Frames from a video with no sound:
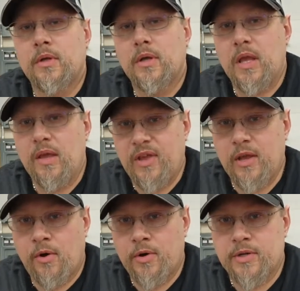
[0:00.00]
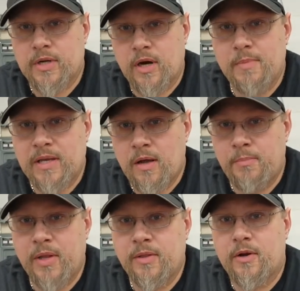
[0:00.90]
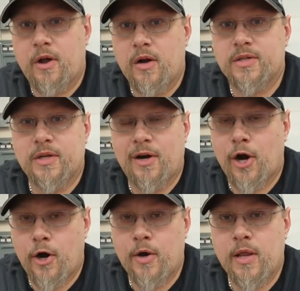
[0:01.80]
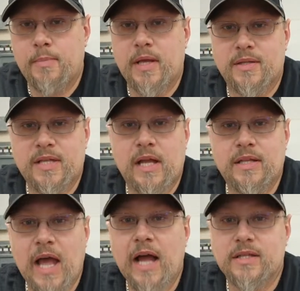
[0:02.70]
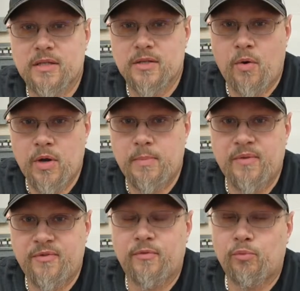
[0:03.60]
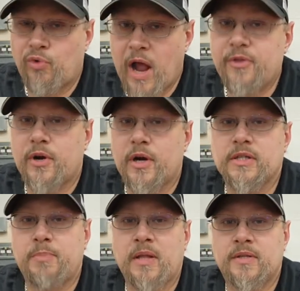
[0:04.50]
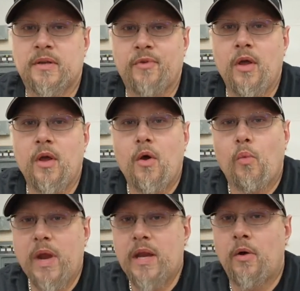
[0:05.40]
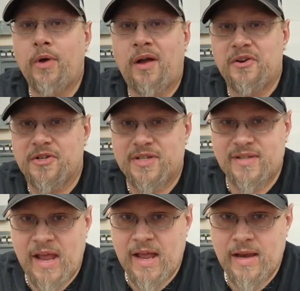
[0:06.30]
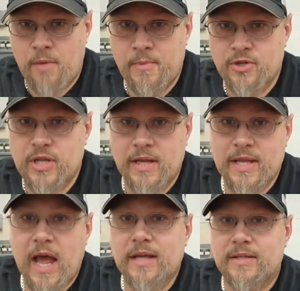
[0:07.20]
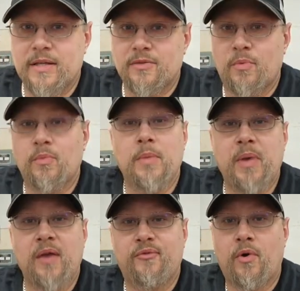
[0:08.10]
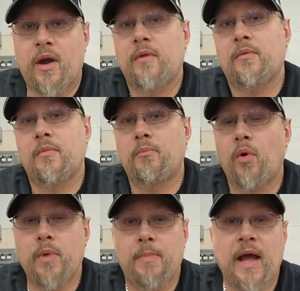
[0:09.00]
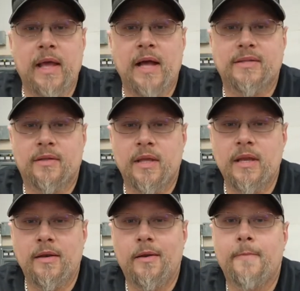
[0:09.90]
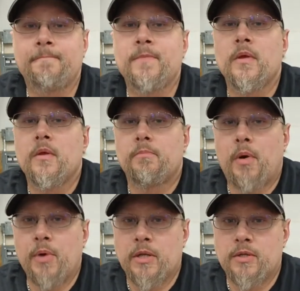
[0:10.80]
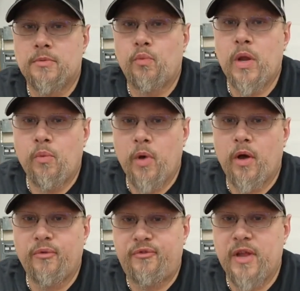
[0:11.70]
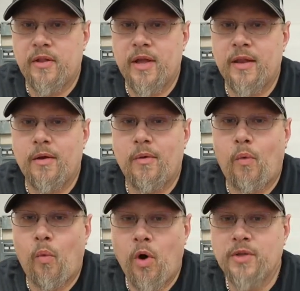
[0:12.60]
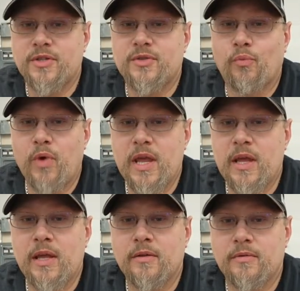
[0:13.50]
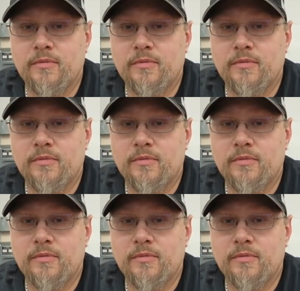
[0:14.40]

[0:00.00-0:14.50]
EV owners are going to be dumping their cars in a hurry because that tax is going to be rather expensive. We don't understand how much that tax is when we pay for it when we buy gasoline, but we will feel it once we